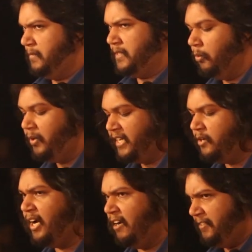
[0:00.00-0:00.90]
"So what you do
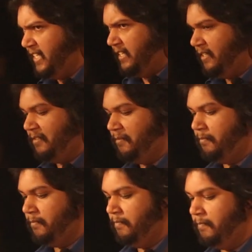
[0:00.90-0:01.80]
after?"
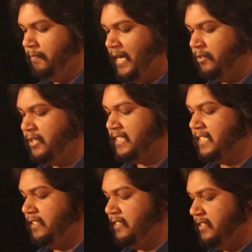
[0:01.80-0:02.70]
Manu cut
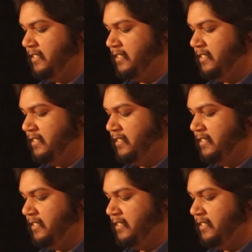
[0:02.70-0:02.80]
in.